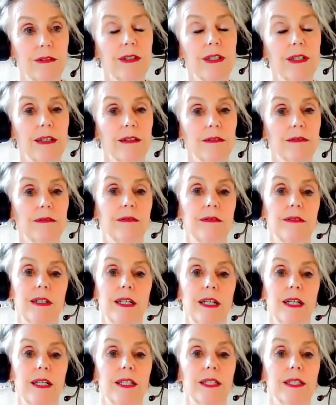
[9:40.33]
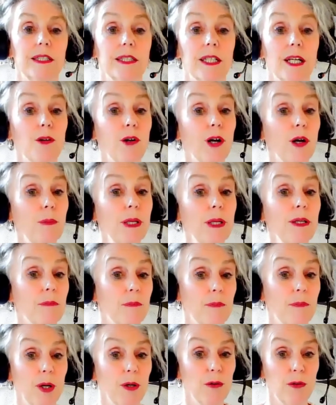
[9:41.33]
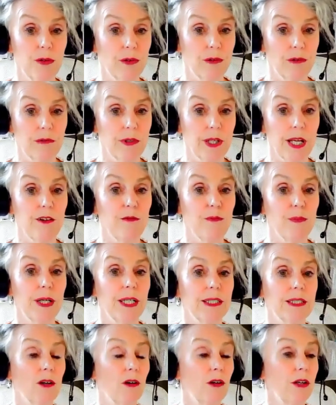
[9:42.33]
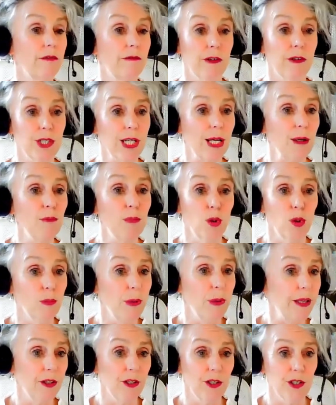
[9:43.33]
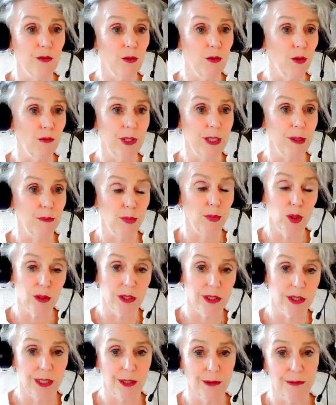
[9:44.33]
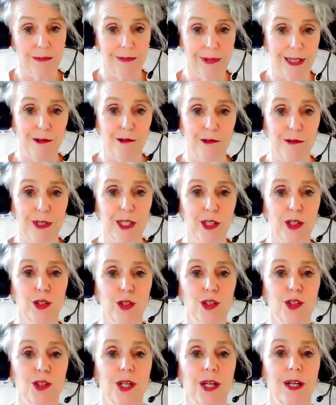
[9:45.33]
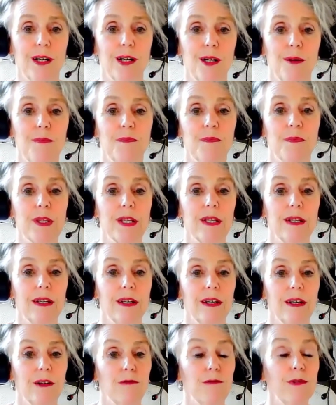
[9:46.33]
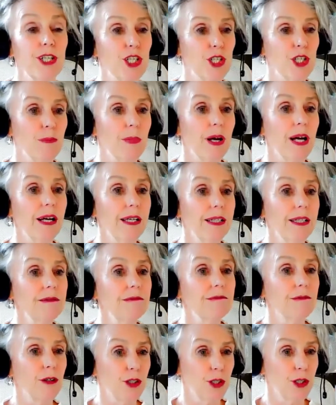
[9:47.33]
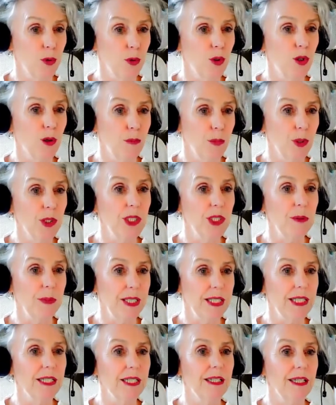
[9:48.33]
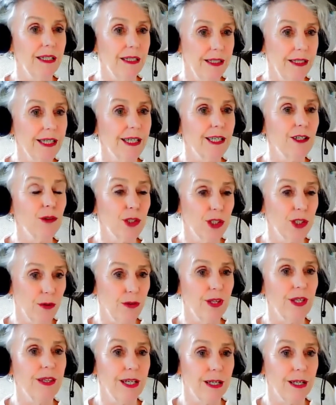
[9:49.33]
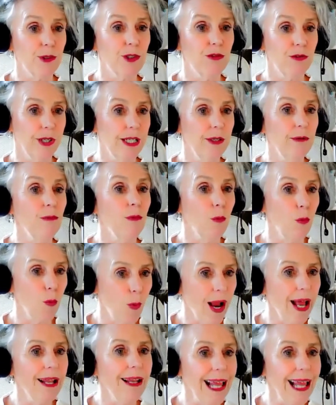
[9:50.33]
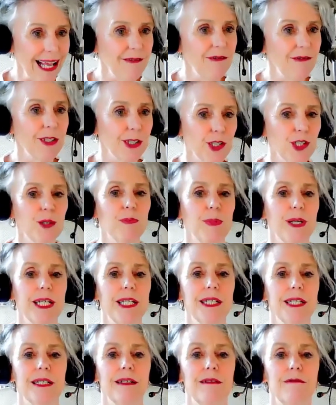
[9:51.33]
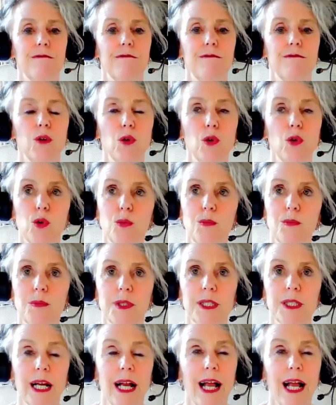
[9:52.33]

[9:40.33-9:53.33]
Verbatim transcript: yeah so i mean both dave meier colin rose and paul matthews have all written books so they're really good um, richard mayer wrote a book on multimedia learning i also think that was really well evidence based and informed